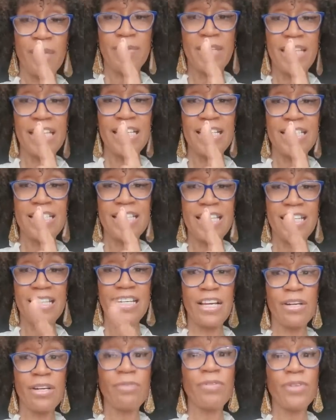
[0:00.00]
He did an
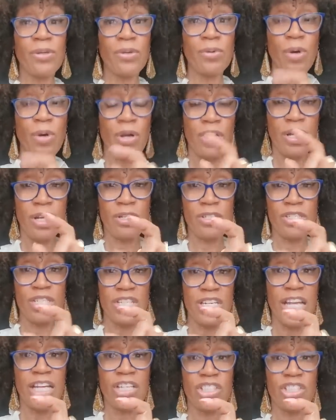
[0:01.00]
interview on
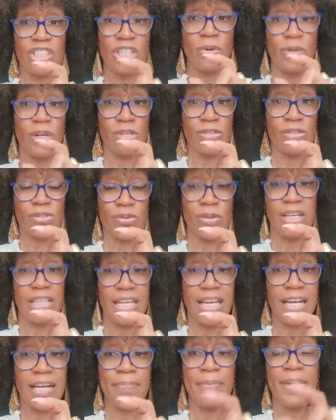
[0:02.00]
today's show in
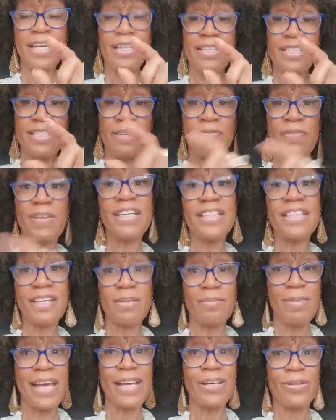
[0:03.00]
Australia
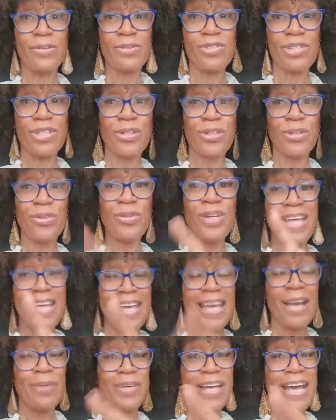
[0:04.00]
defending Michael too.
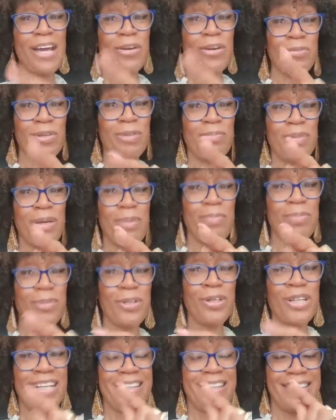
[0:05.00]
And we got to
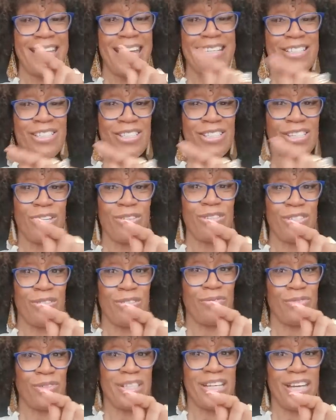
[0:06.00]
remember that
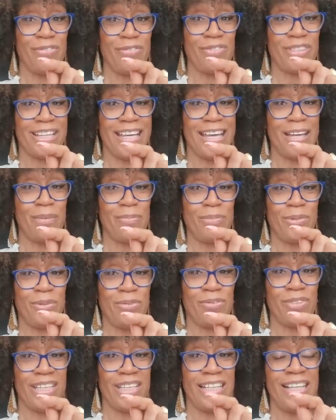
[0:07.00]
Searching for Neverland
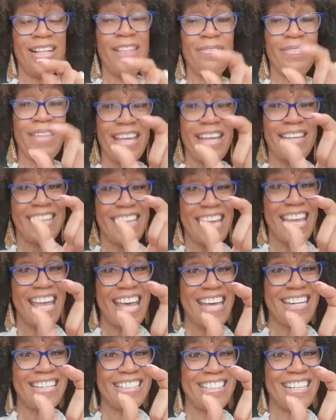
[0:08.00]
movie, that they
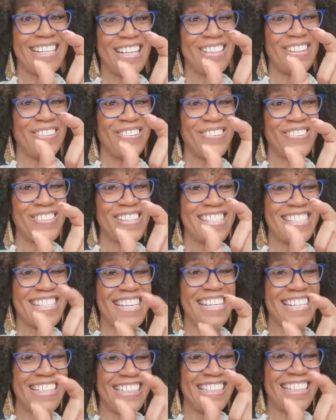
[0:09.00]
had a death hoax
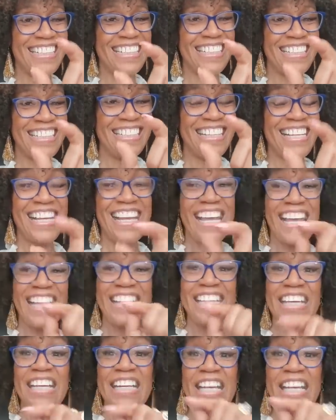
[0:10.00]
scene in it.
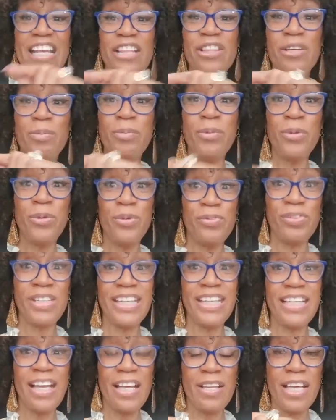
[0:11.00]
And then in the
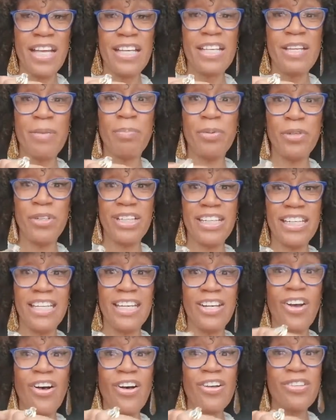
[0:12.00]
movie, in the book,
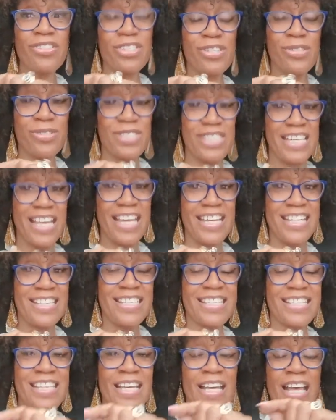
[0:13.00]
it also
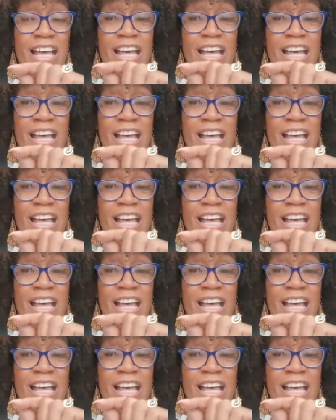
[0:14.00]
says,